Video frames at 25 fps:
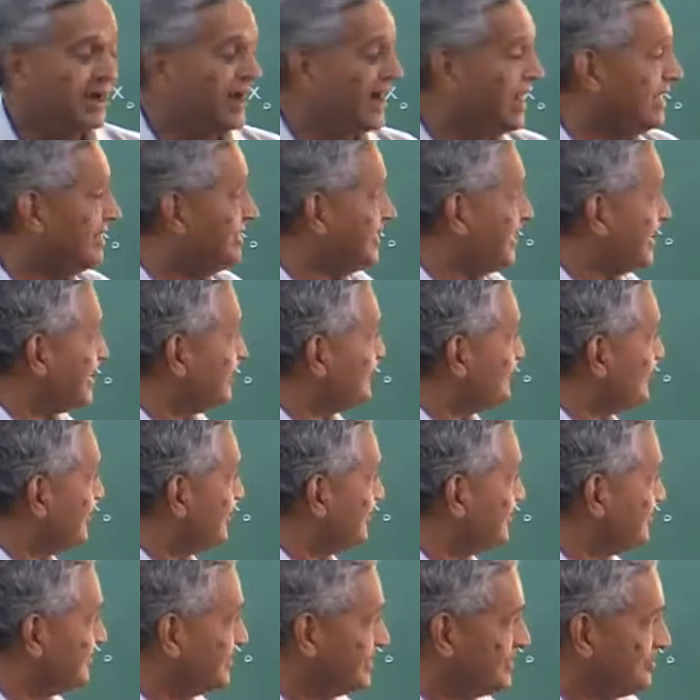And that is
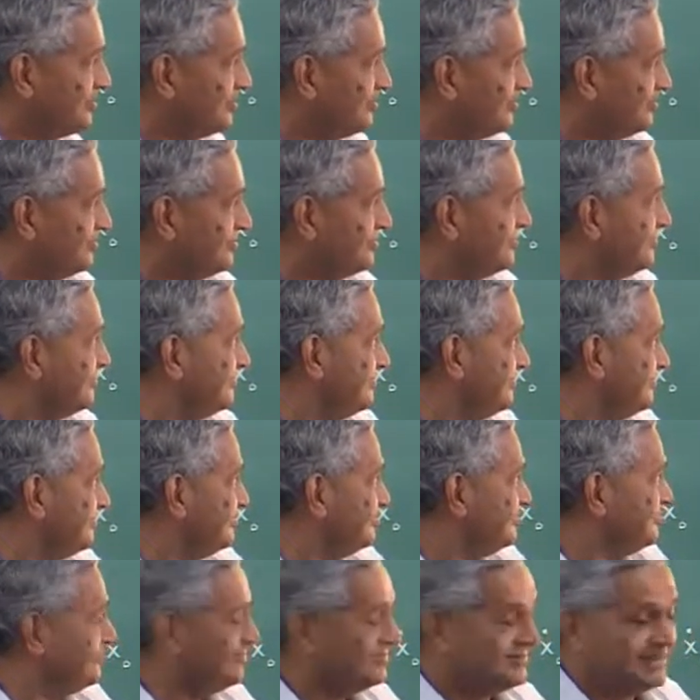what we are
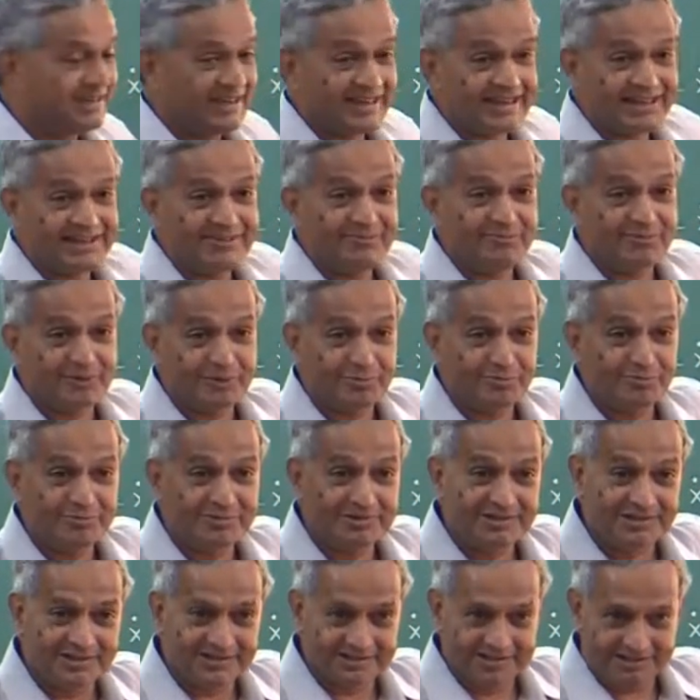getting from
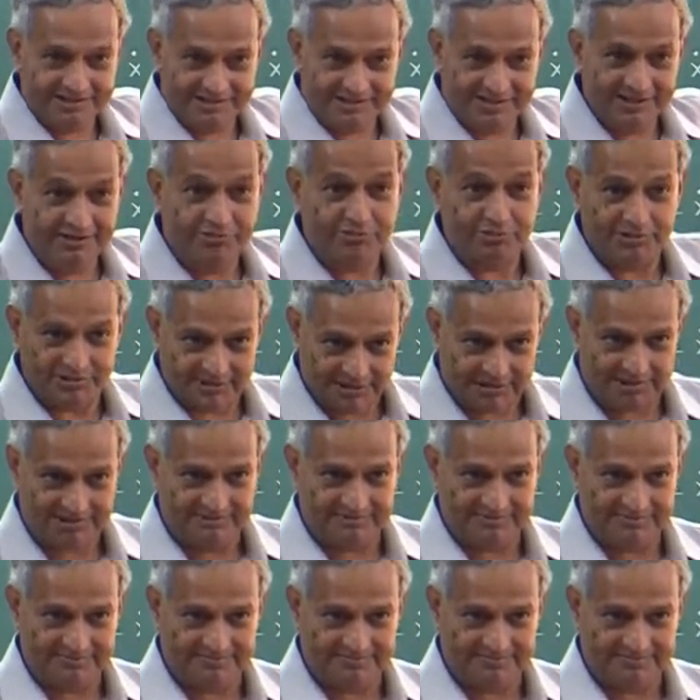this equation.